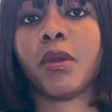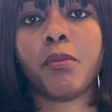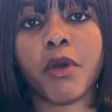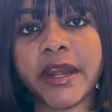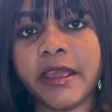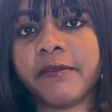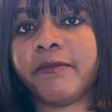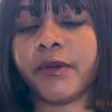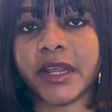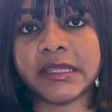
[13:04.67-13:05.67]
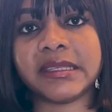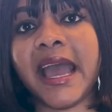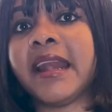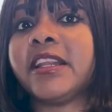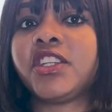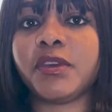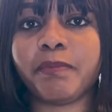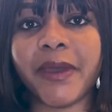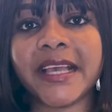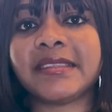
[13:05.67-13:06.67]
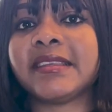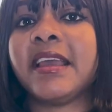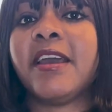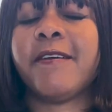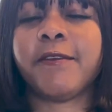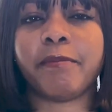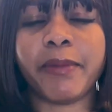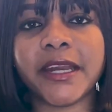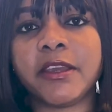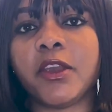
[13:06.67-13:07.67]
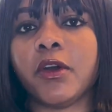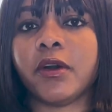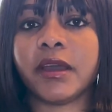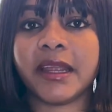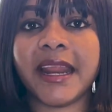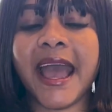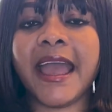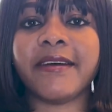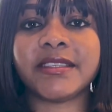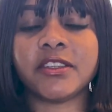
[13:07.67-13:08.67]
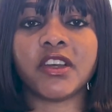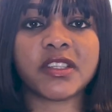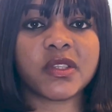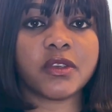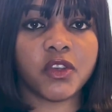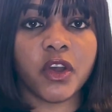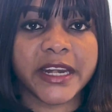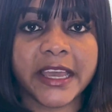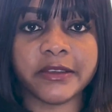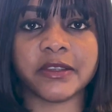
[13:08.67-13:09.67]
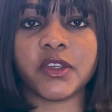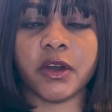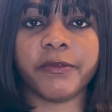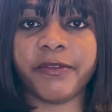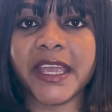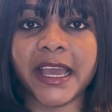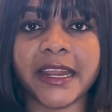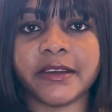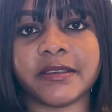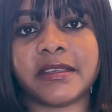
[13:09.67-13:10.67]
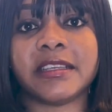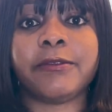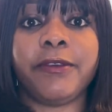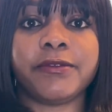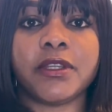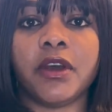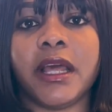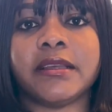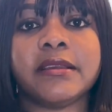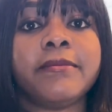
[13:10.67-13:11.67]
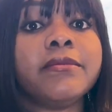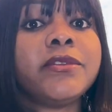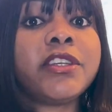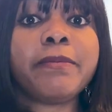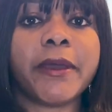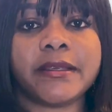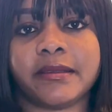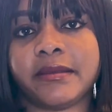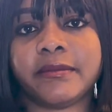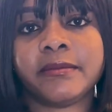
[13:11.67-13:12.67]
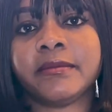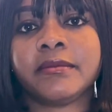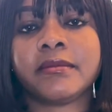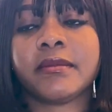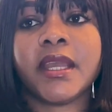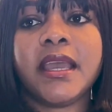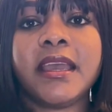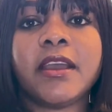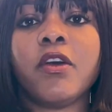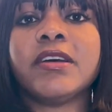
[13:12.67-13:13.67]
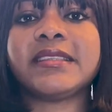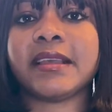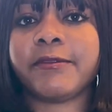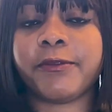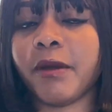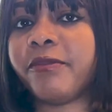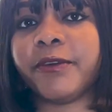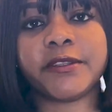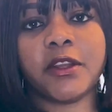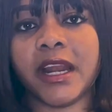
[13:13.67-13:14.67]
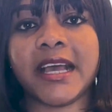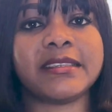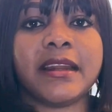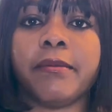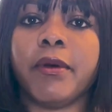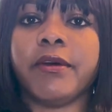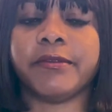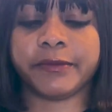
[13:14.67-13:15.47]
money for it. And the cheapest for pedicure that I have seen, just your nails, your fingernails, is $50. Cheapest. It goes from $50 and above